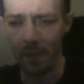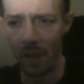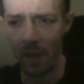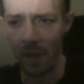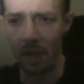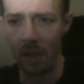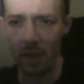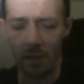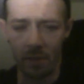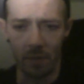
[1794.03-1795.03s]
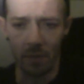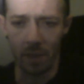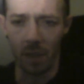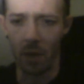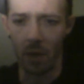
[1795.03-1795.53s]
and
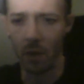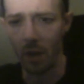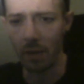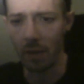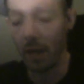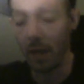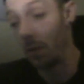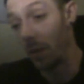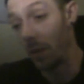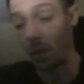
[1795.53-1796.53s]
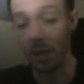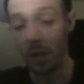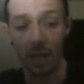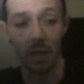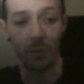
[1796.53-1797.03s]
I hope that works
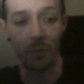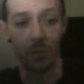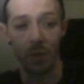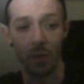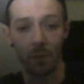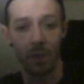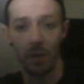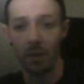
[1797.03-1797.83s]
out for them. But